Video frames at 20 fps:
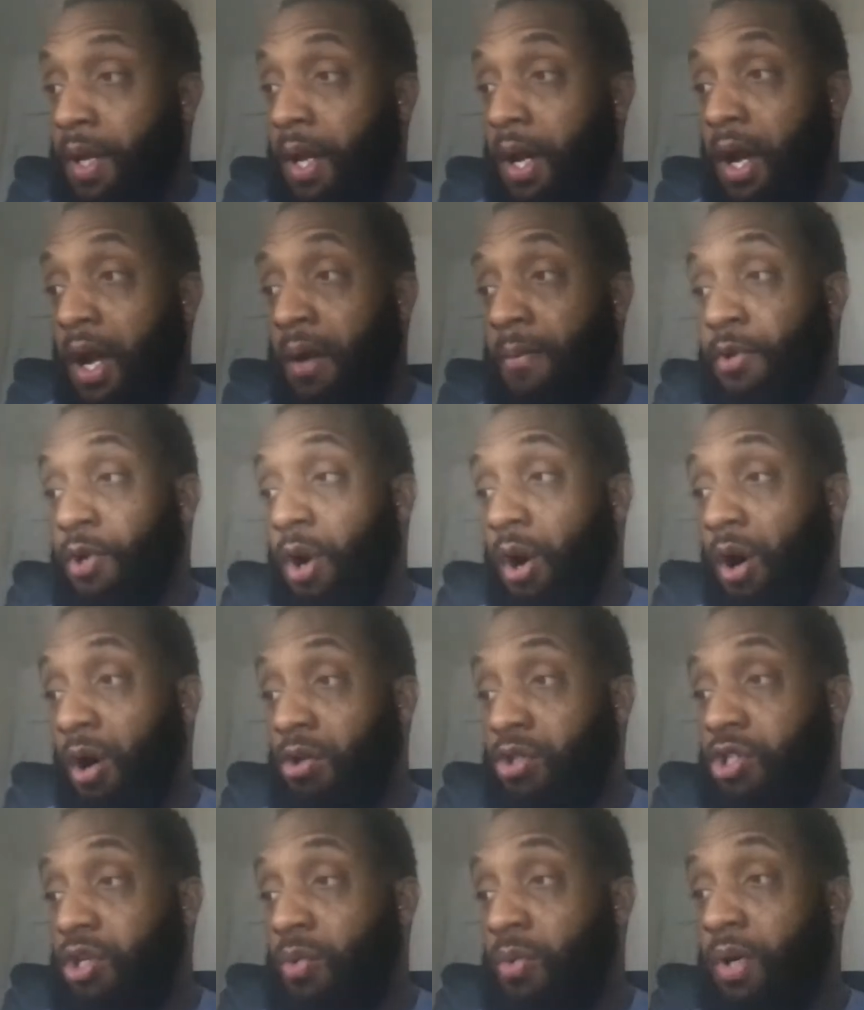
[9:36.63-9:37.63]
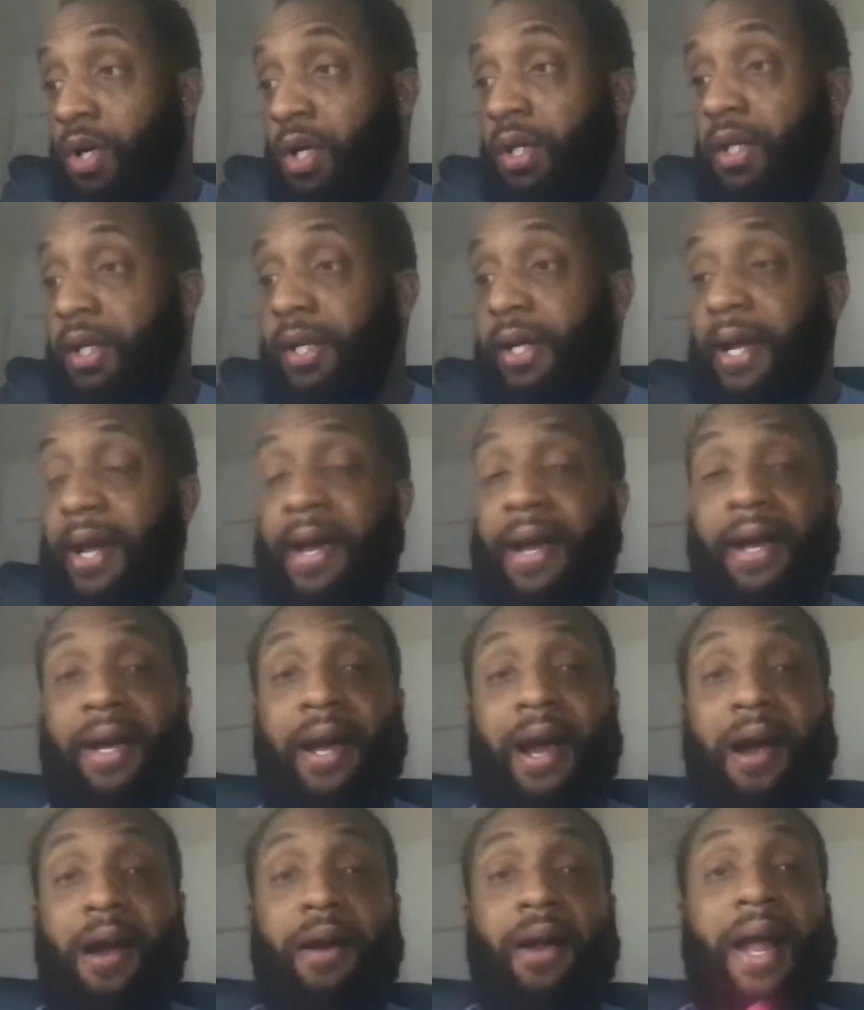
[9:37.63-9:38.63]
You also want to look at,
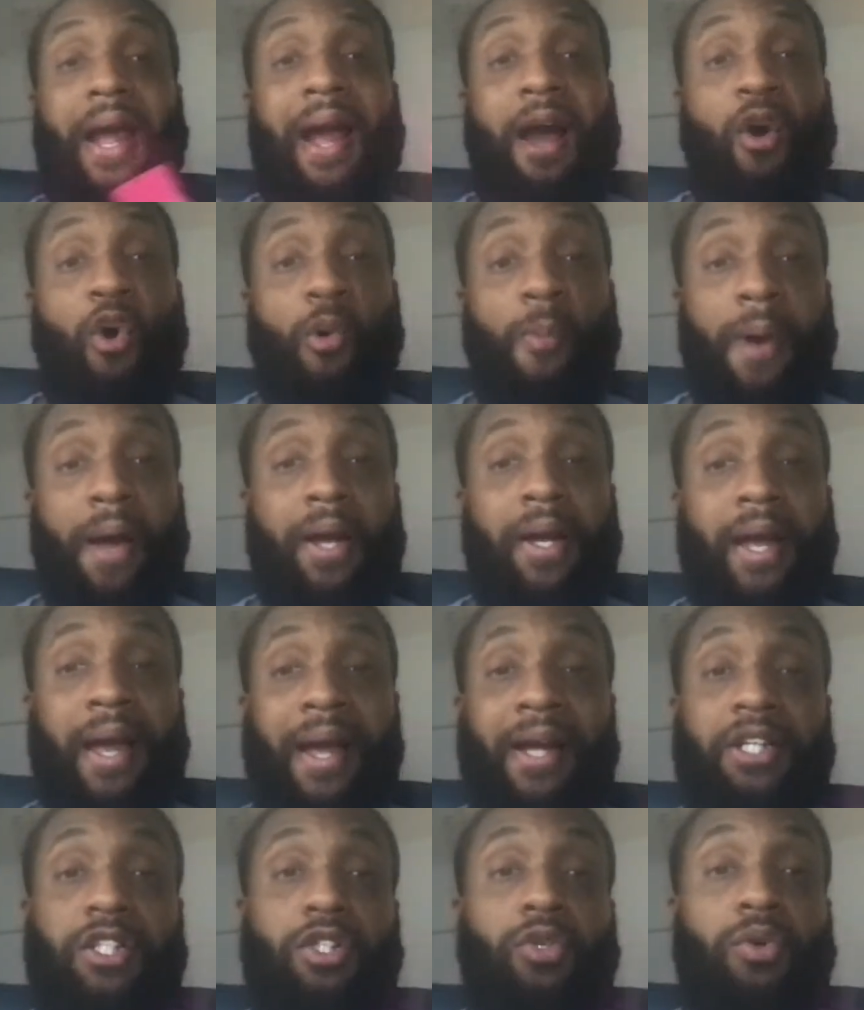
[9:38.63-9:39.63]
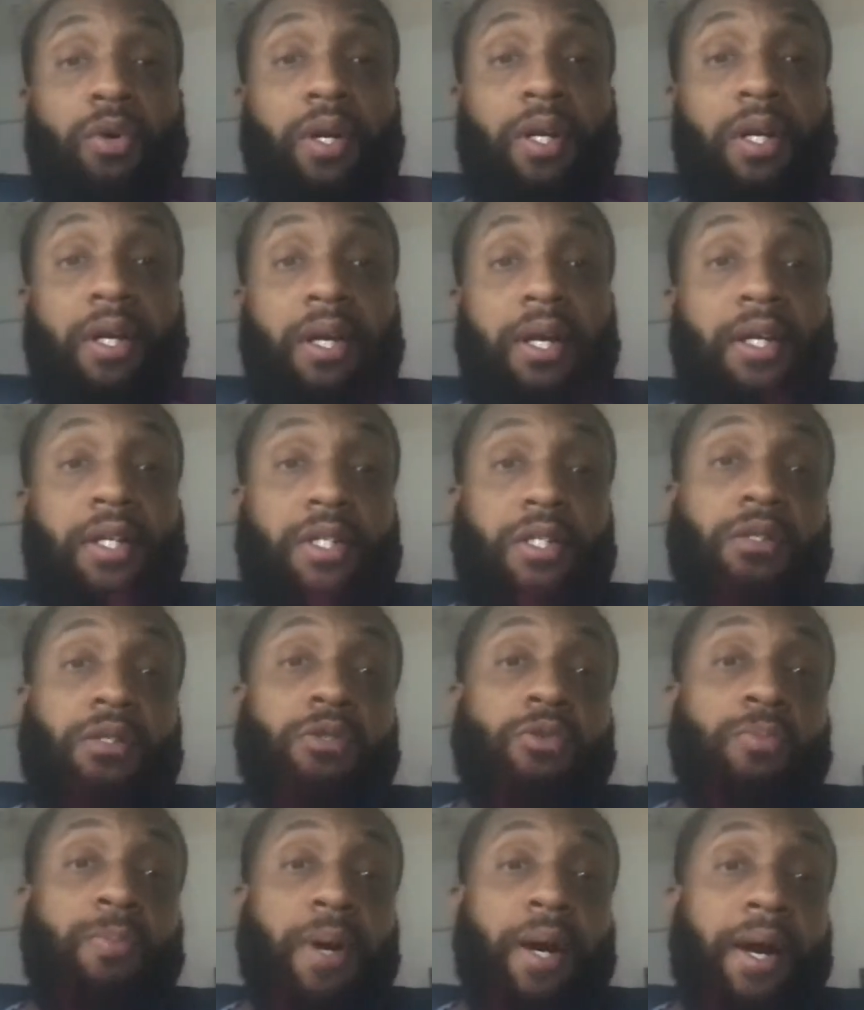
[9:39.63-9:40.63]
all right, how am I actually going to get
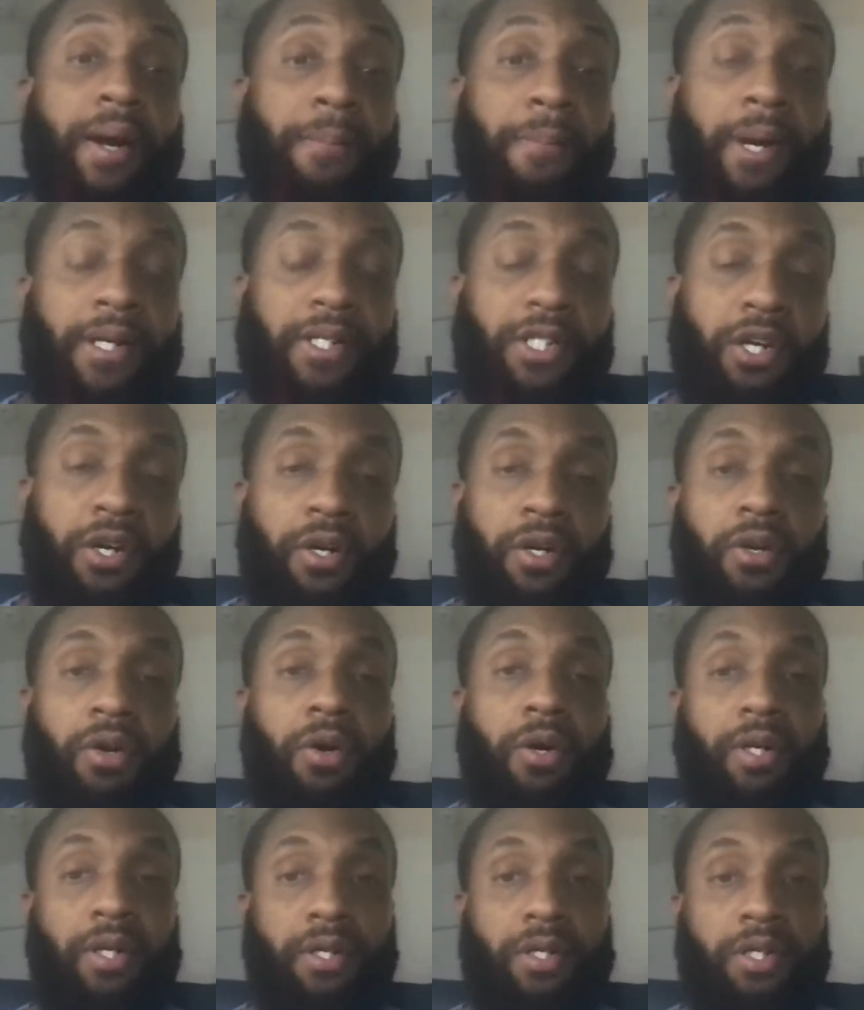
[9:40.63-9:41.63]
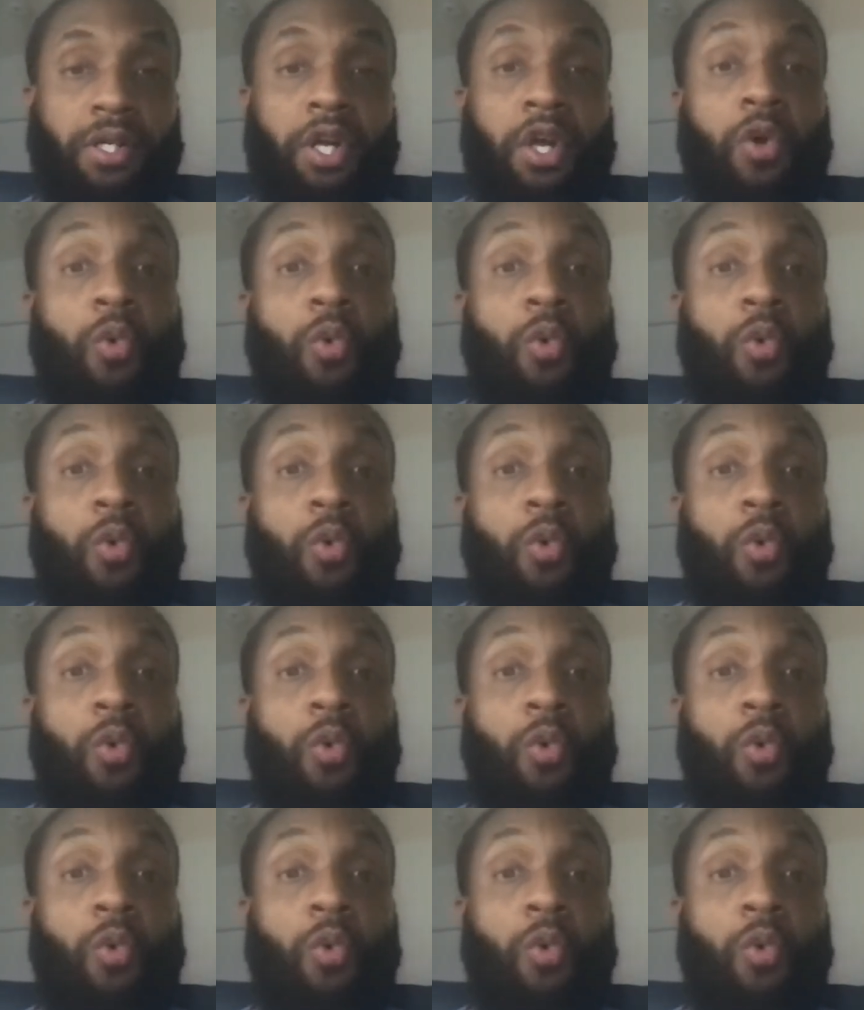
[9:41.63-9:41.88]
to my target audience?